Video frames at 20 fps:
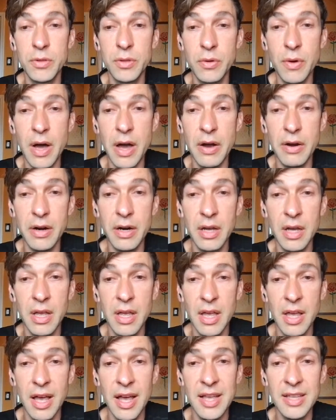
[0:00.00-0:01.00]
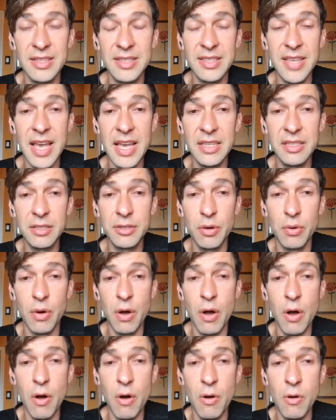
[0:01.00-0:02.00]
to our ancestral
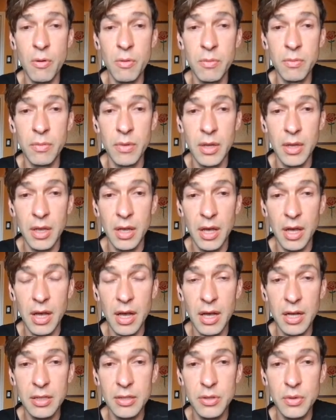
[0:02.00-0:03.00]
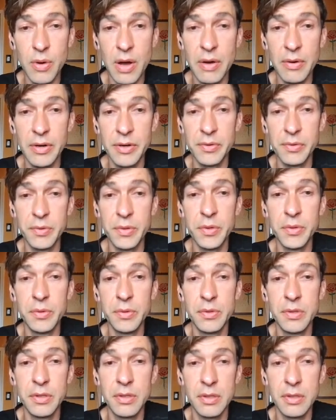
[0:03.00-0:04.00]
home, to our
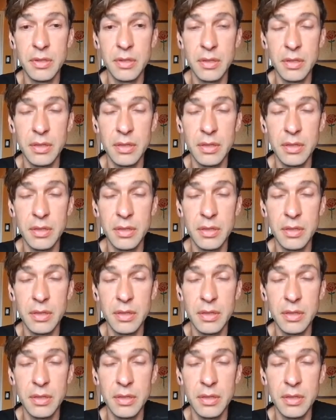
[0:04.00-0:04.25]
roots.